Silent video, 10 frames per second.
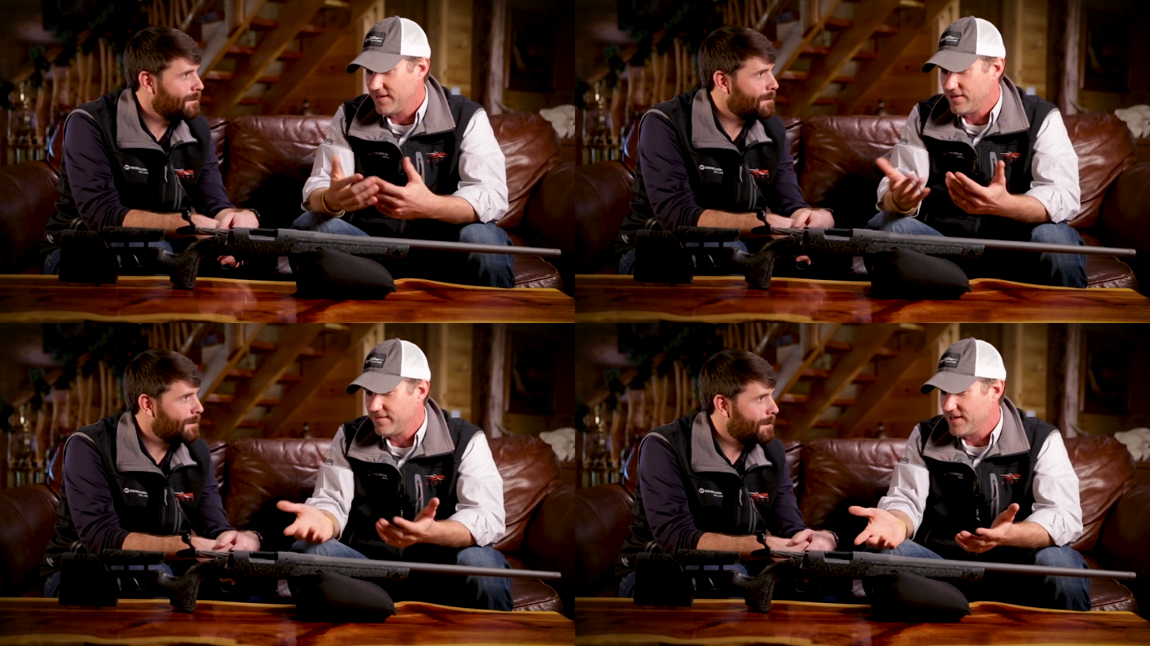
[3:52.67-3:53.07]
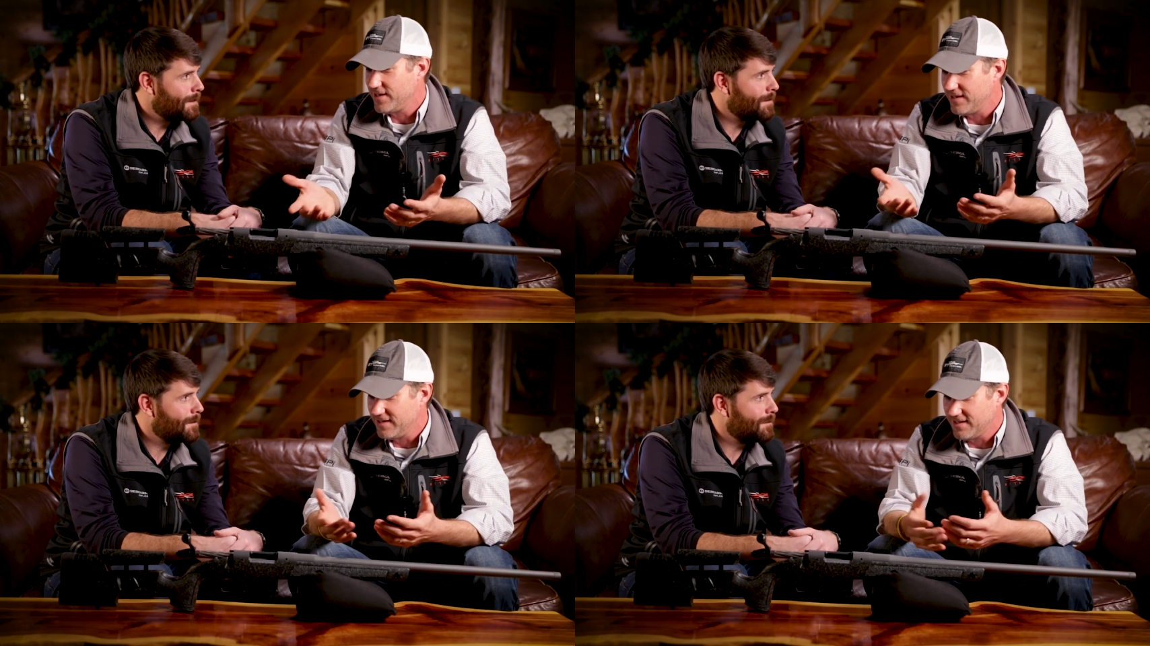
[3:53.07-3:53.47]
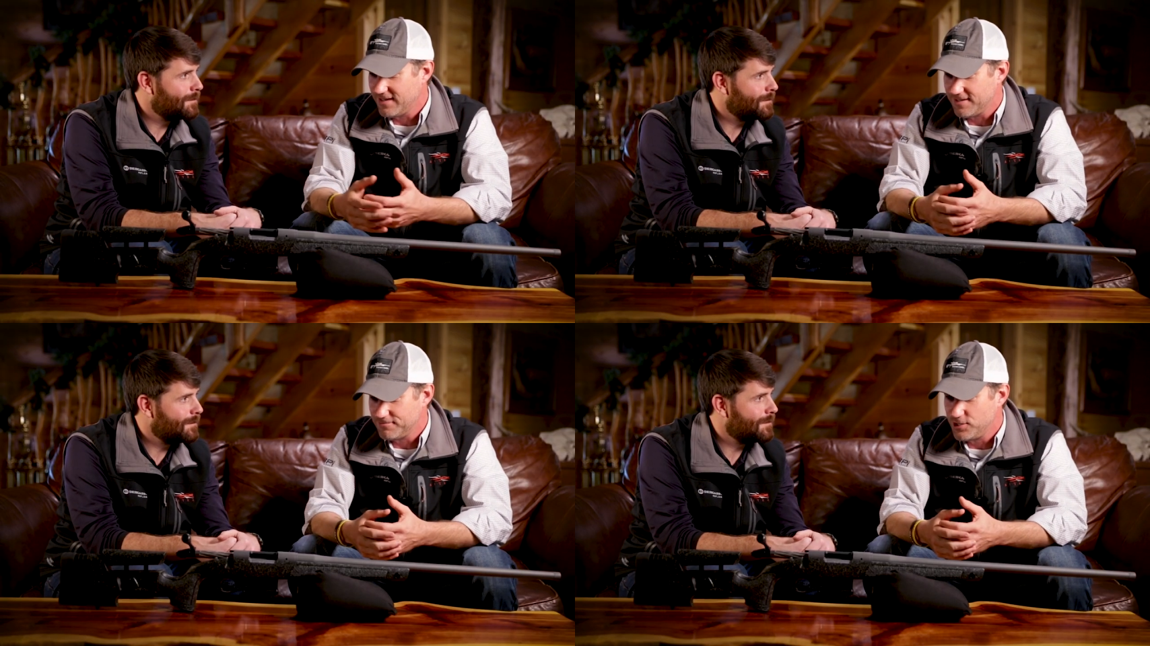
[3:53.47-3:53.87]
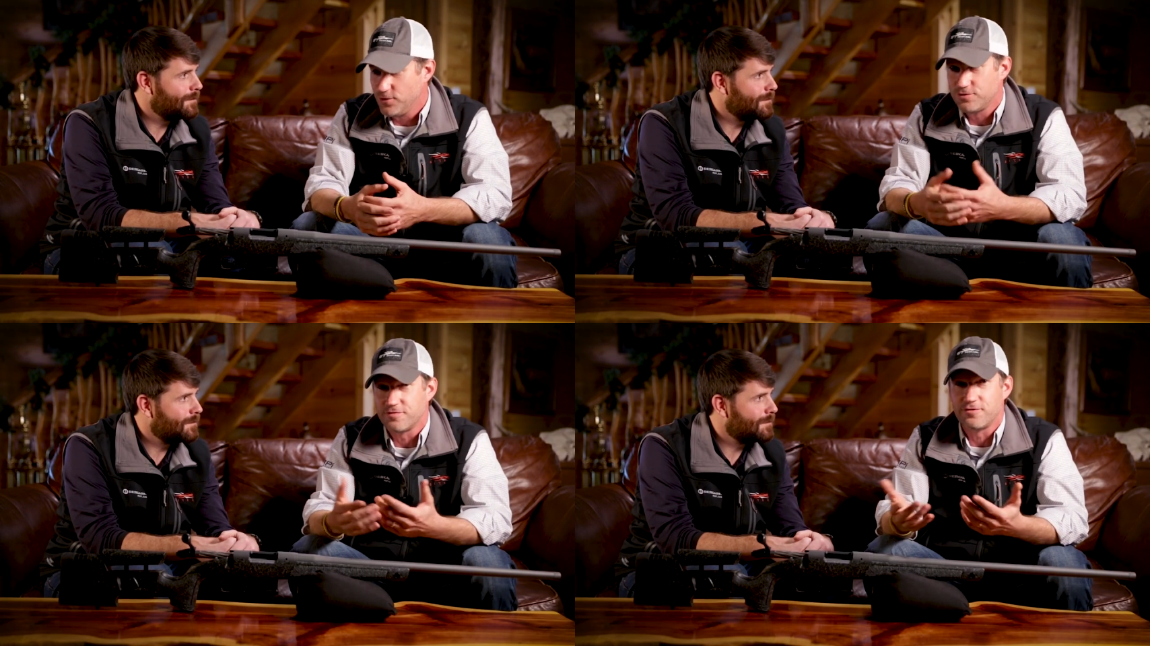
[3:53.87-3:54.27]
Speaker 1: very very um,
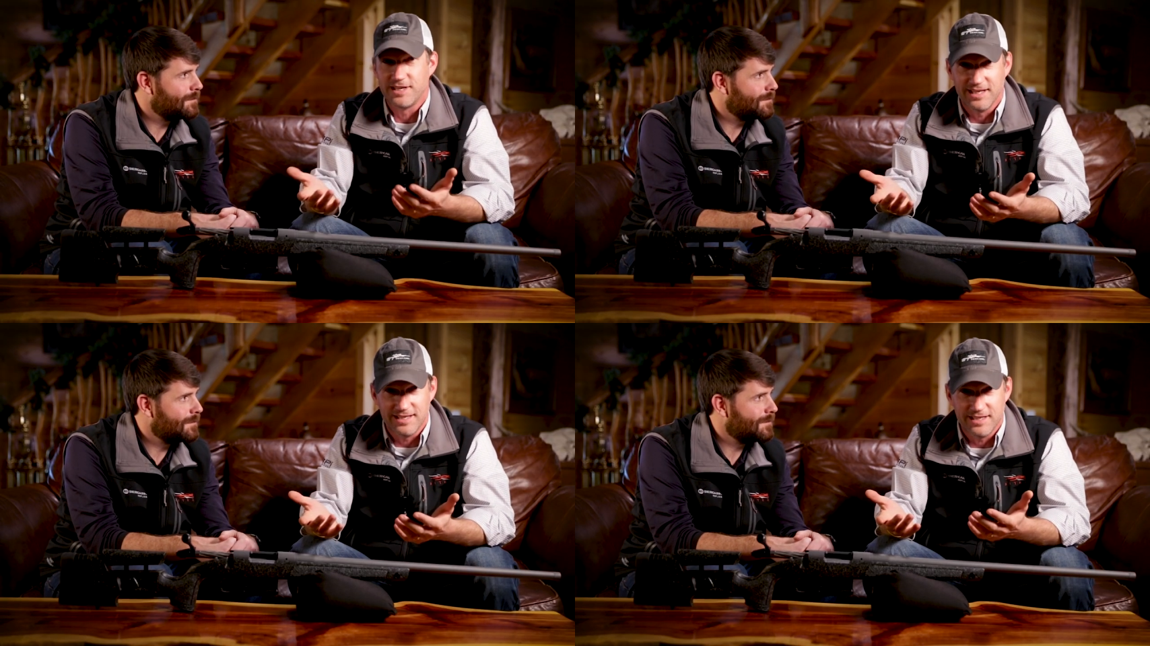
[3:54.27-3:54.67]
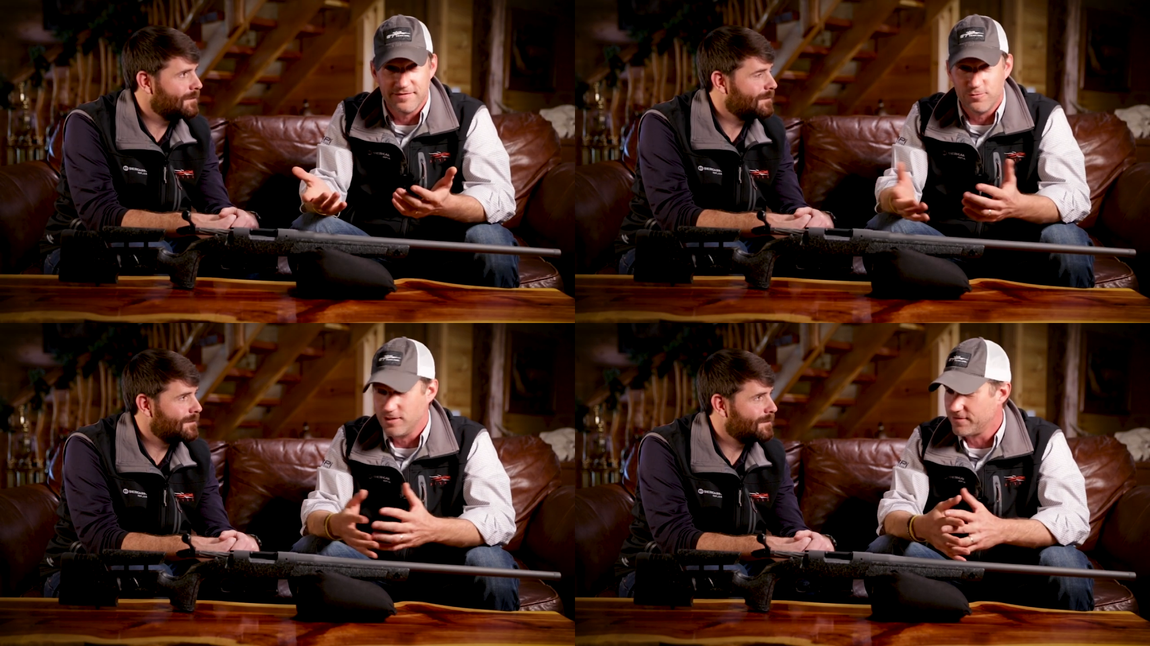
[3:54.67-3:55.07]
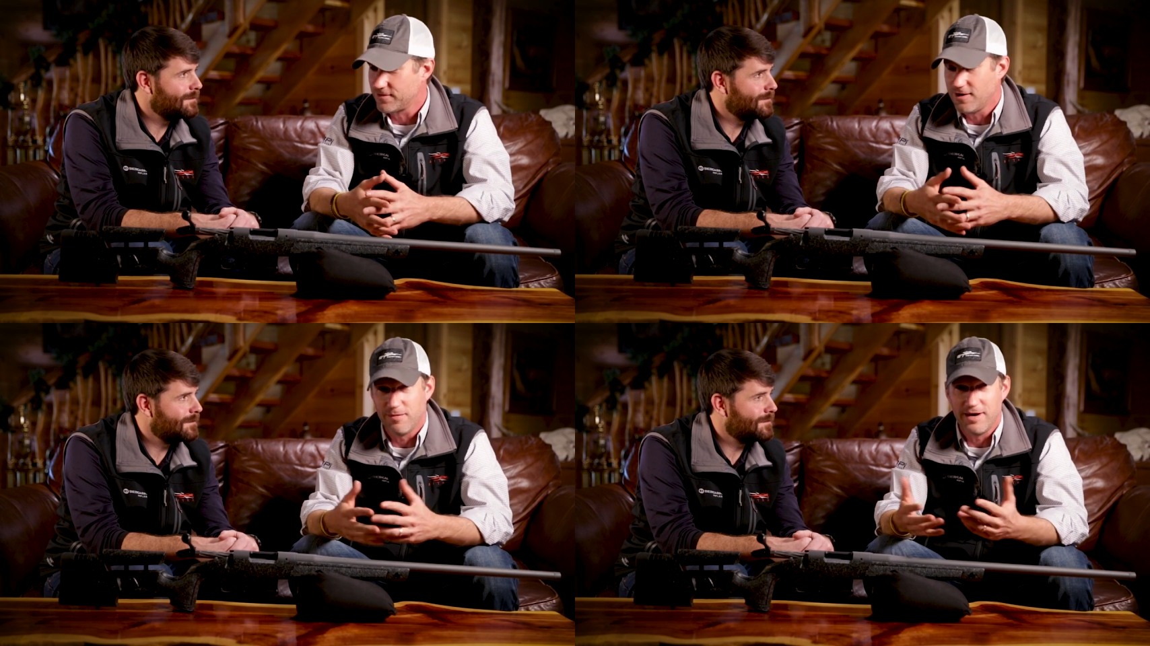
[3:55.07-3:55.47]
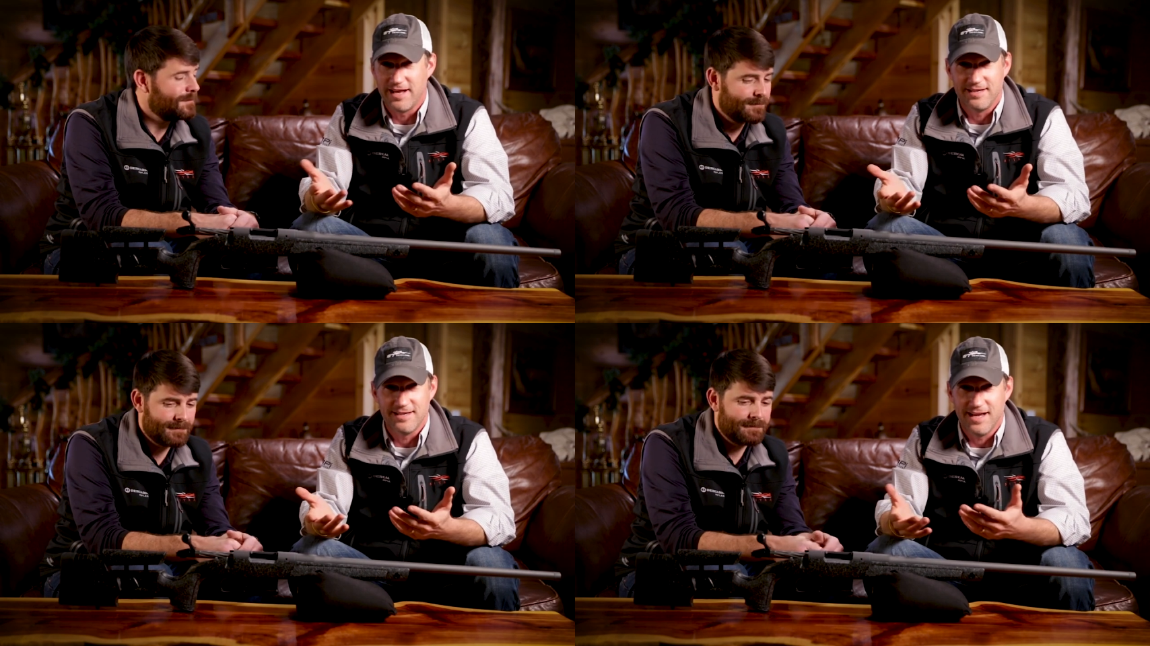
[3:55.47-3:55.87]
user friendly, if you will, for all
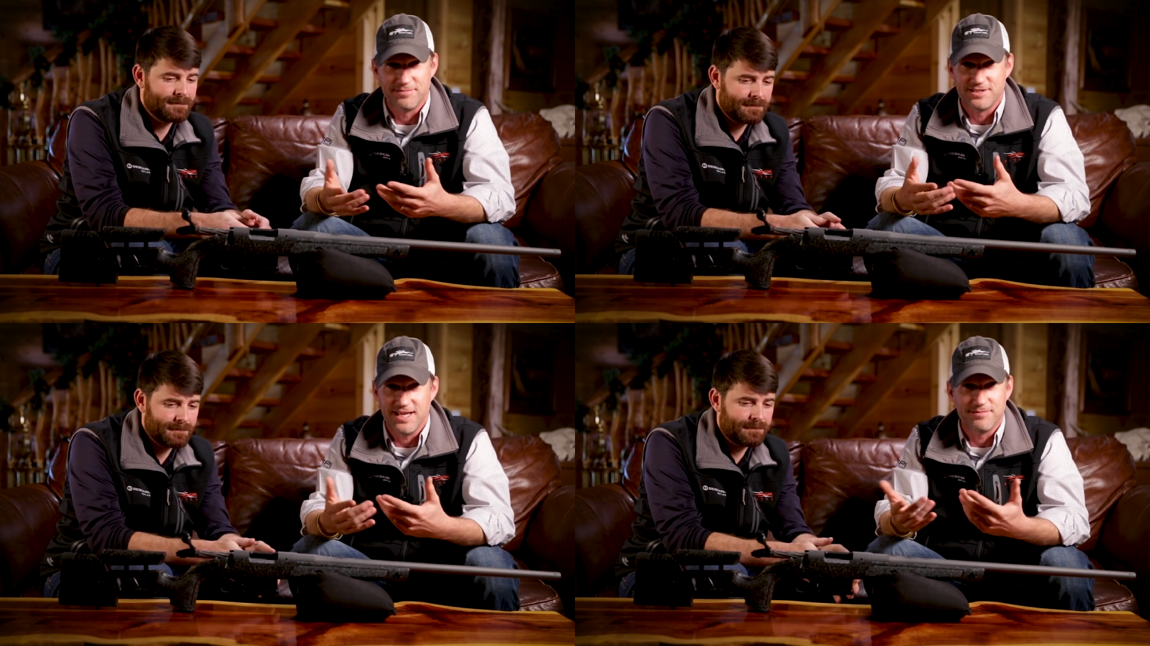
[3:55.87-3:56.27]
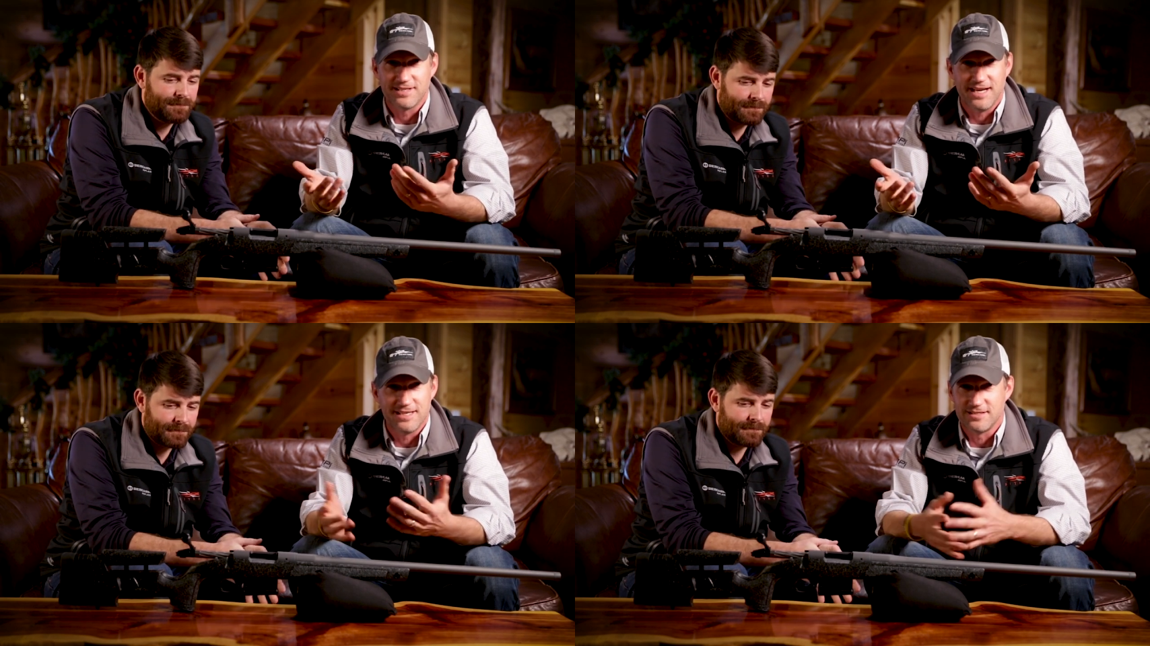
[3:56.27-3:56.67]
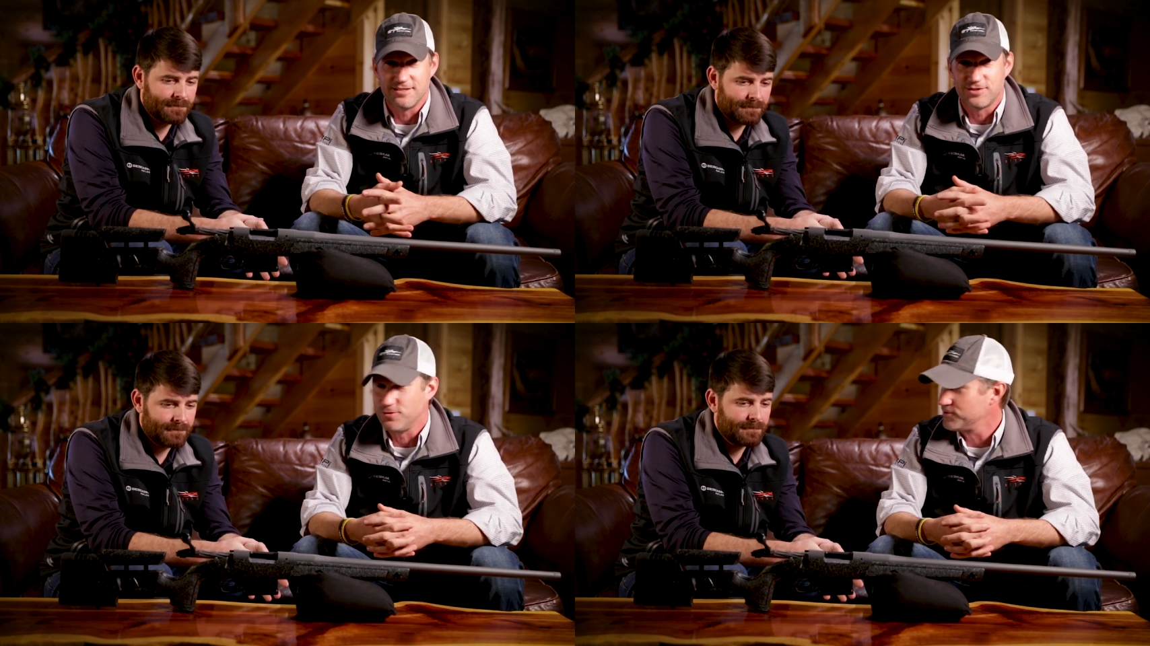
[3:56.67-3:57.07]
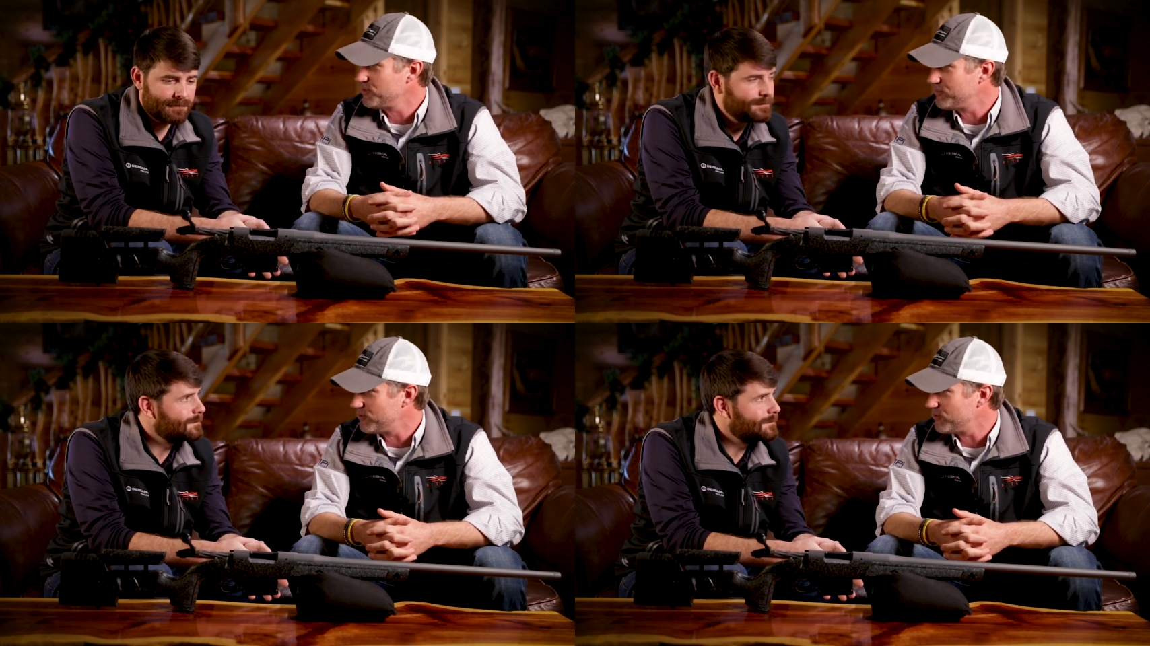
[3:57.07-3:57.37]
body types, shapes, sizes, and so on and so